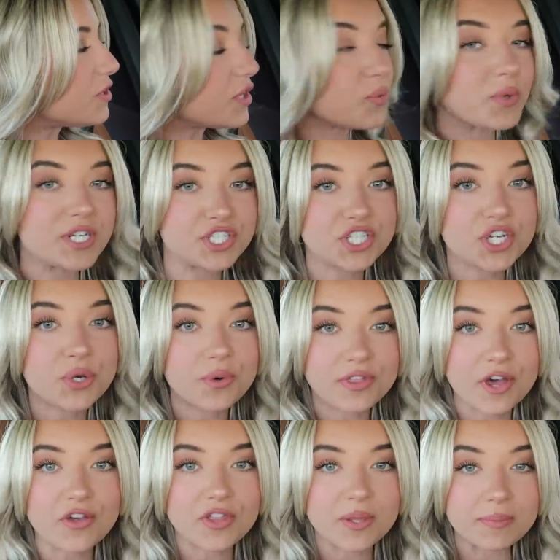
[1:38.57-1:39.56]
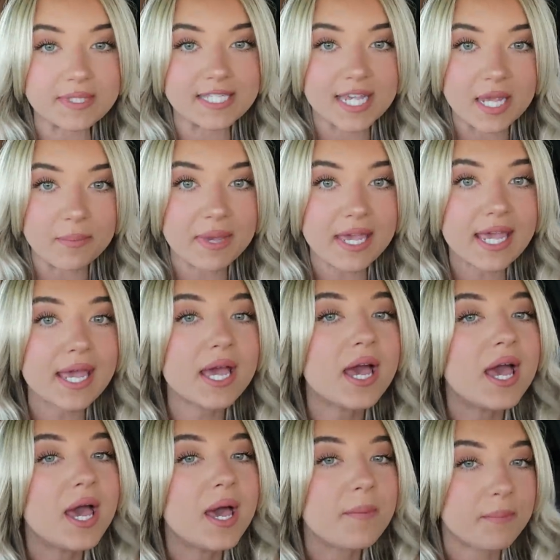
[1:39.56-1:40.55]
their window without them seeing me,
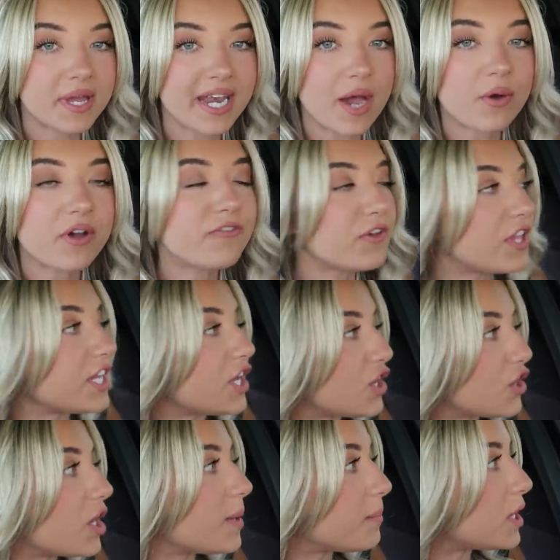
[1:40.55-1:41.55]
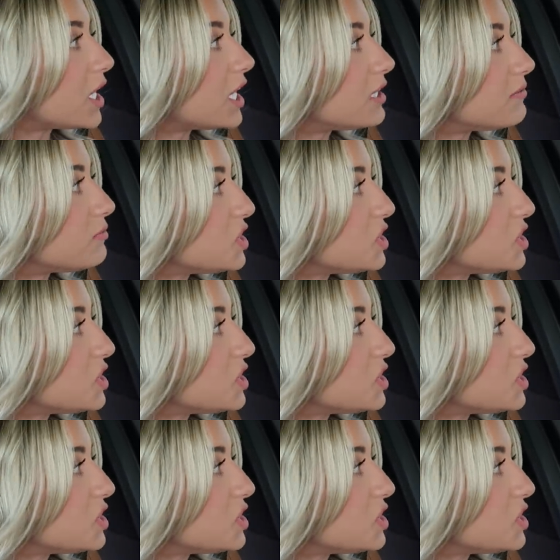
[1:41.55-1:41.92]
but now I feel like a creeper